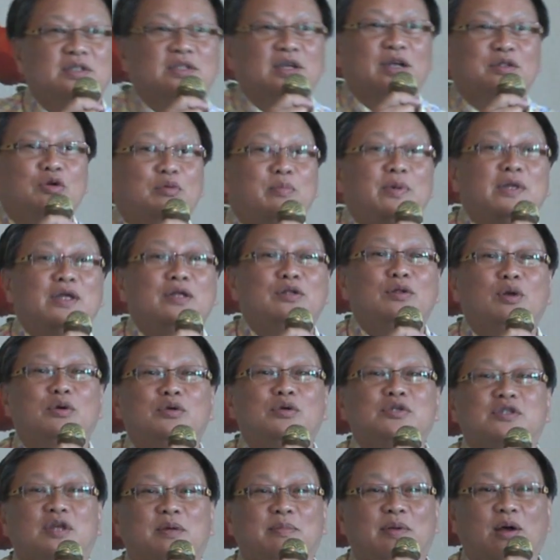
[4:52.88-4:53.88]
that nobody
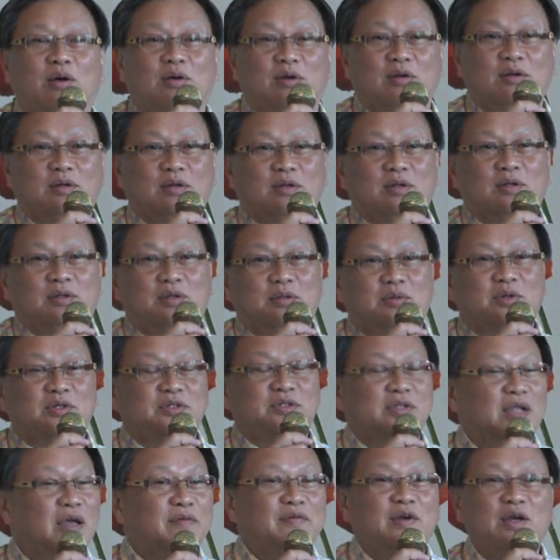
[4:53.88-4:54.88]
knows about. It
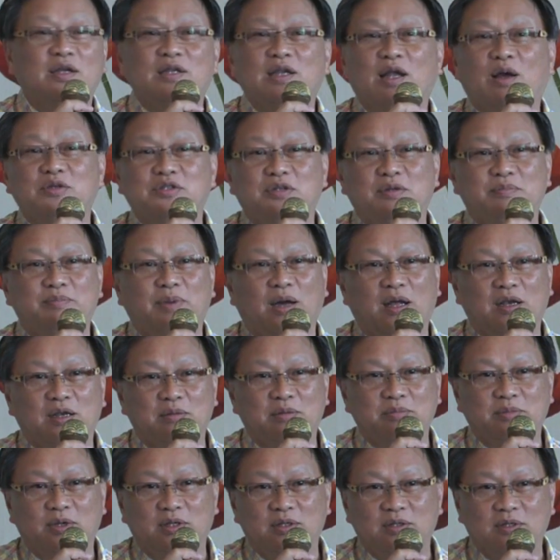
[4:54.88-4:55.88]
was never announced in
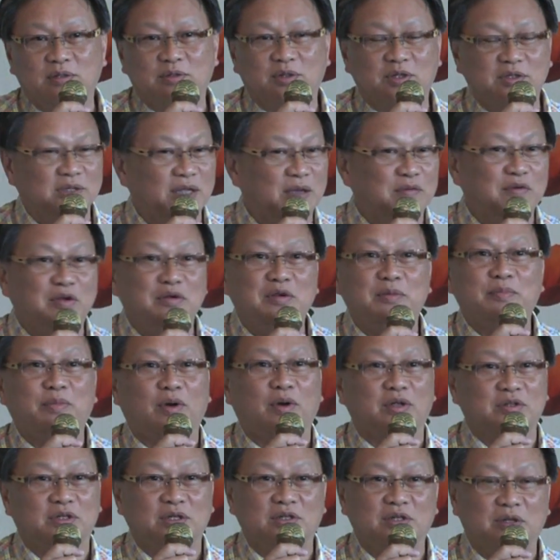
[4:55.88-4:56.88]
Parliament, was never
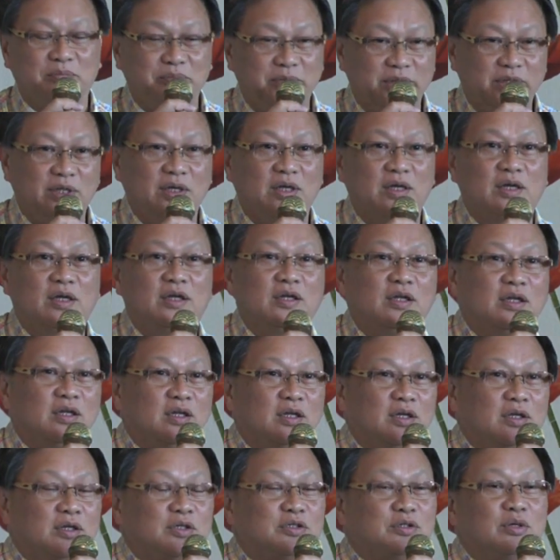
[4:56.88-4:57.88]
reported in the media.
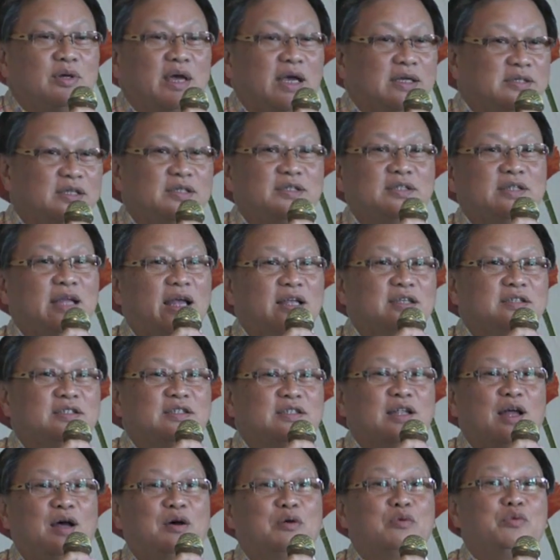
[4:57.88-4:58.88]
So as it stands
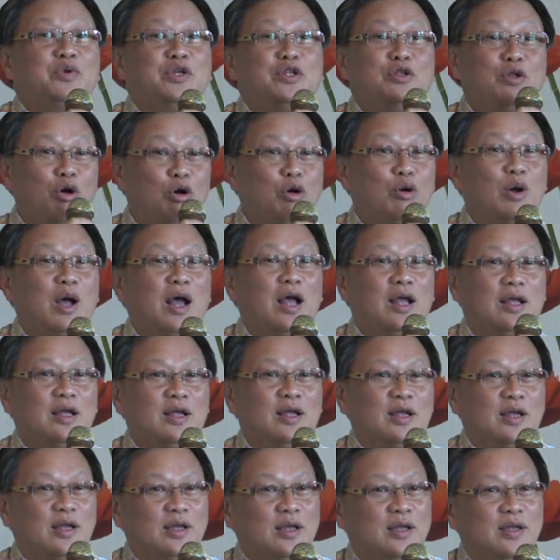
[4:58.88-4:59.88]
now, we know
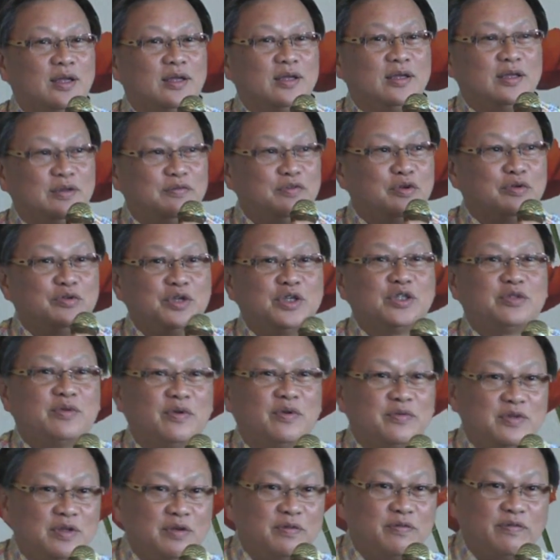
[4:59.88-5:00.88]
if you reach
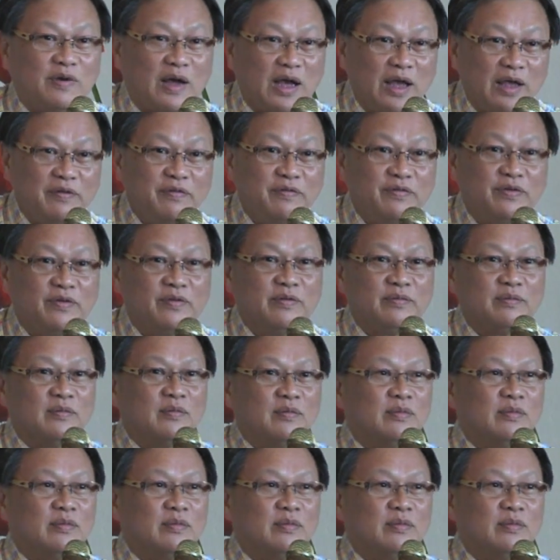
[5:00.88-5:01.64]
55,